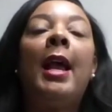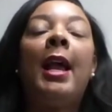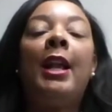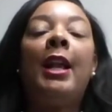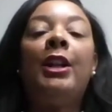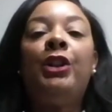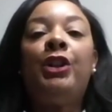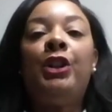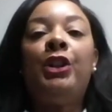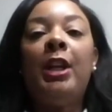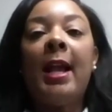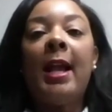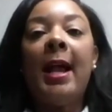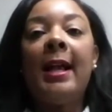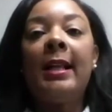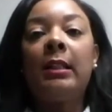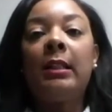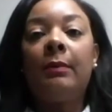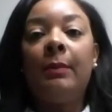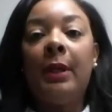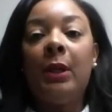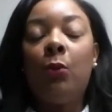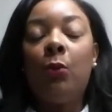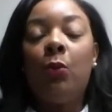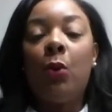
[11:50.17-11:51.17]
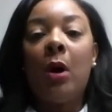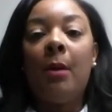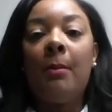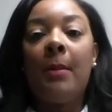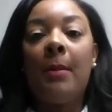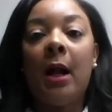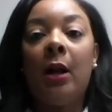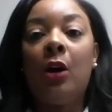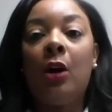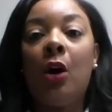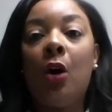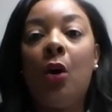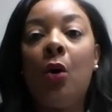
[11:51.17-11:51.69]
And she asked me what
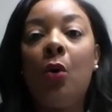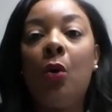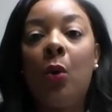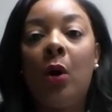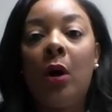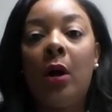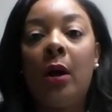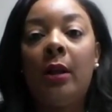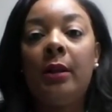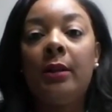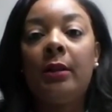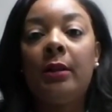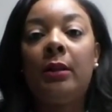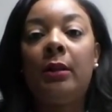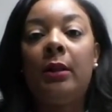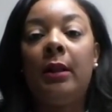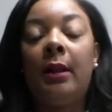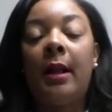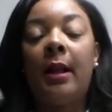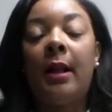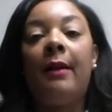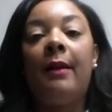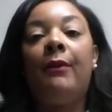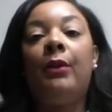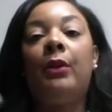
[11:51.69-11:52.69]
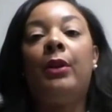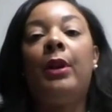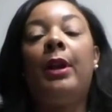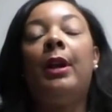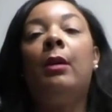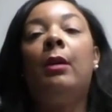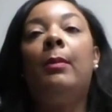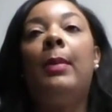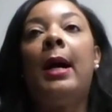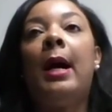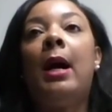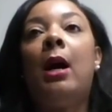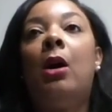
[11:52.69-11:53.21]
my goal was. Did I ever think
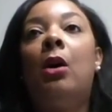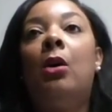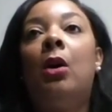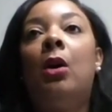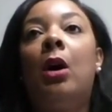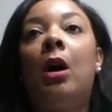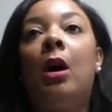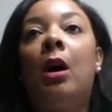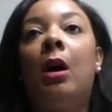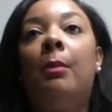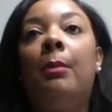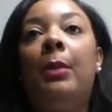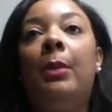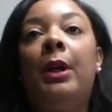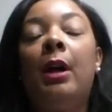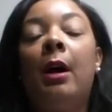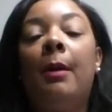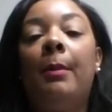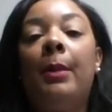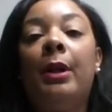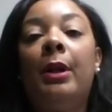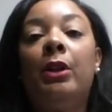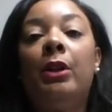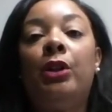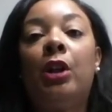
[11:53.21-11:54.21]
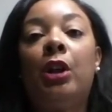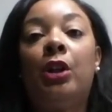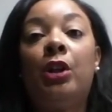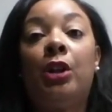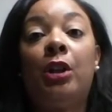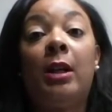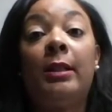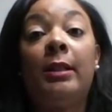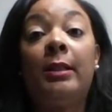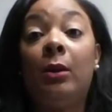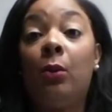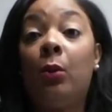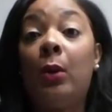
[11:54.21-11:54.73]
about becoming a judge? And
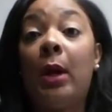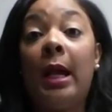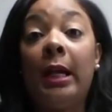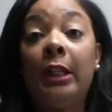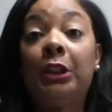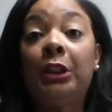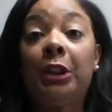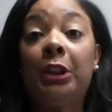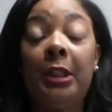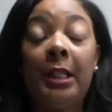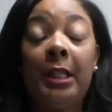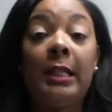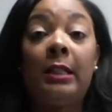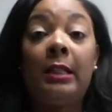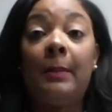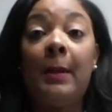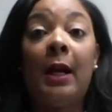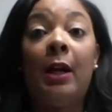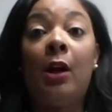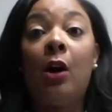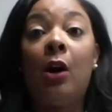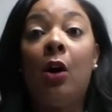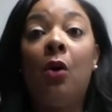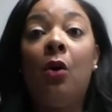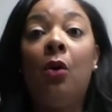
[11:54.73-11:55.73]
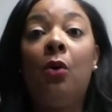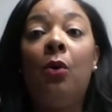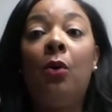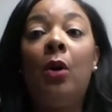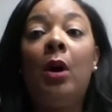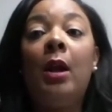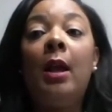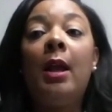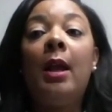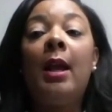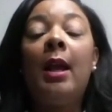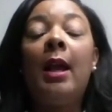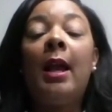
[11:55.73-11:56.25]
I said, well, actually, that's my goal.
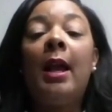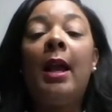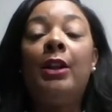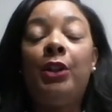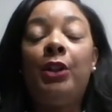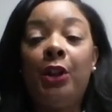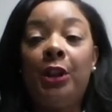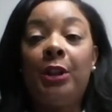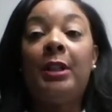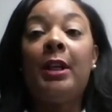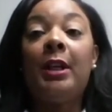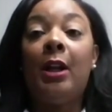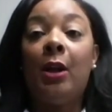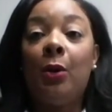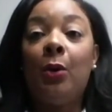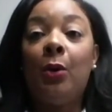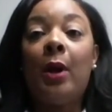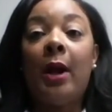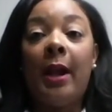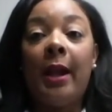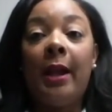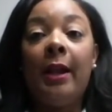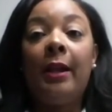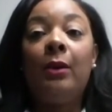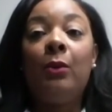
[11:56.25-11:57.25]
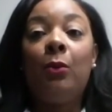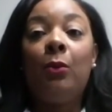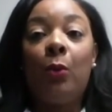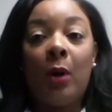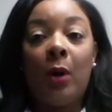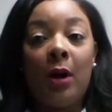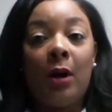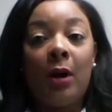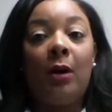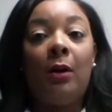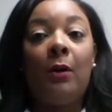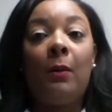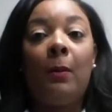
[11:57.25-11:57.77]
And she said, okay,
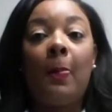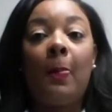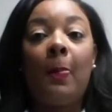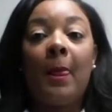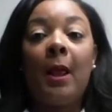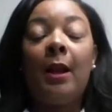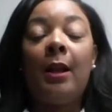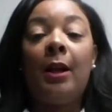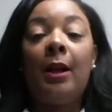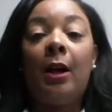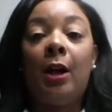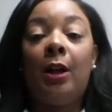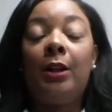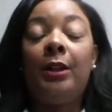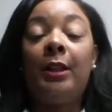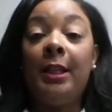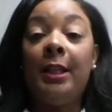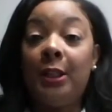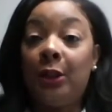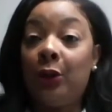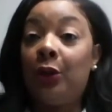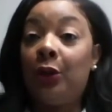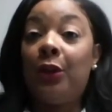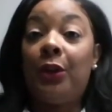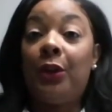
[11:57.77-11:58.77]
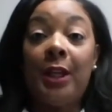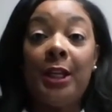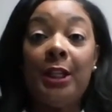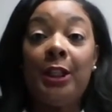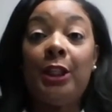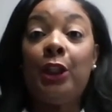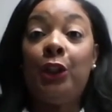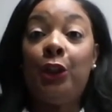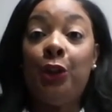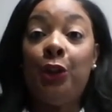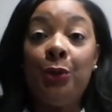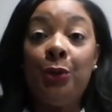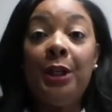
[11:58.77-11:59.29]
well, these are the things
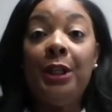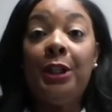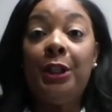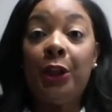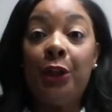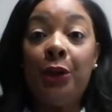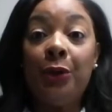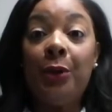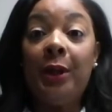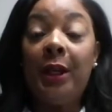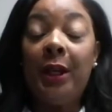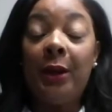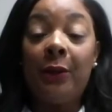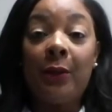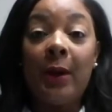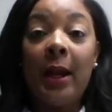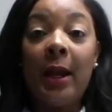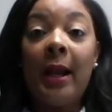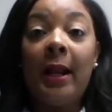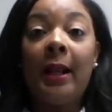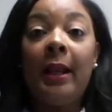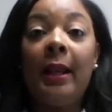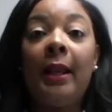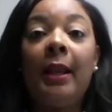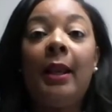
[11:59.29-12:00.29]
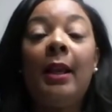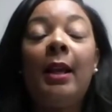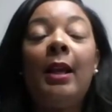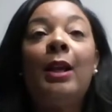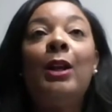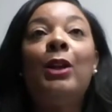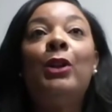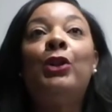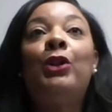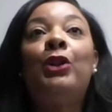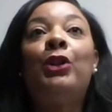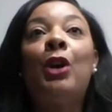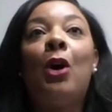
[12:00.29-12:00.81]
that you need to do to get ready.
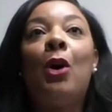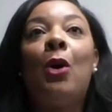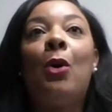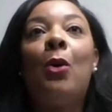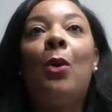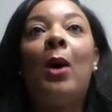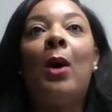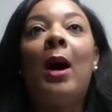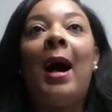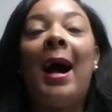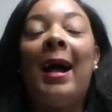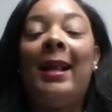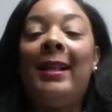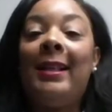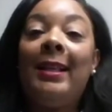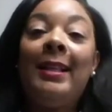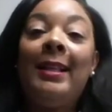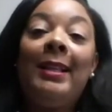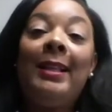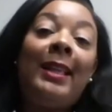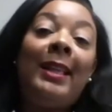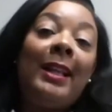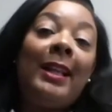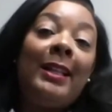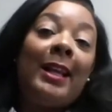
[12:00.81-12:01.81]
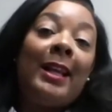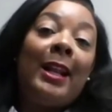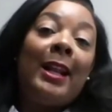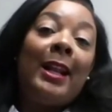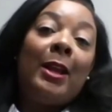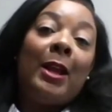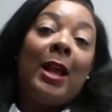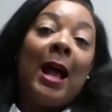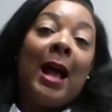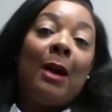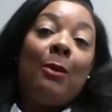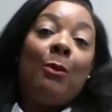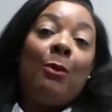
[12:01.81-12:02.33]
So I didn't think that
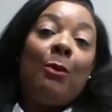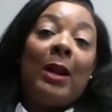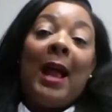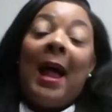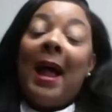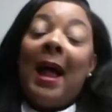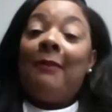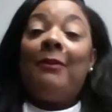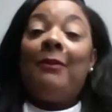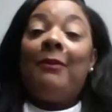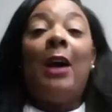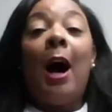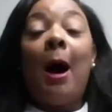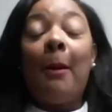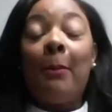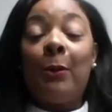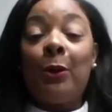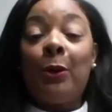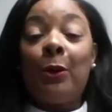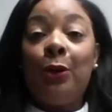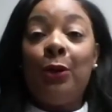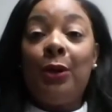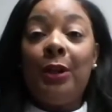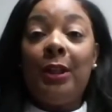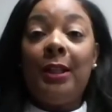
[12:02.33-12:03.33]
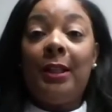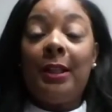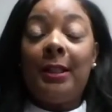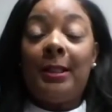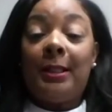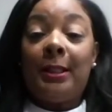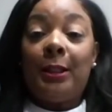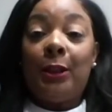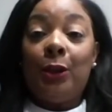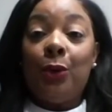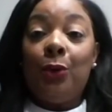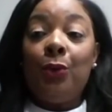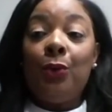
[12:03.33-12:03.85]
I would have the opportunity this
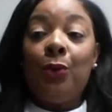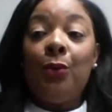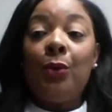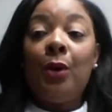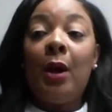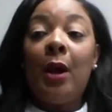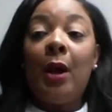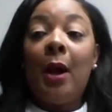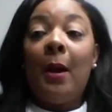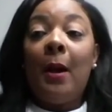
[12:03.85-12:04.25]
soon,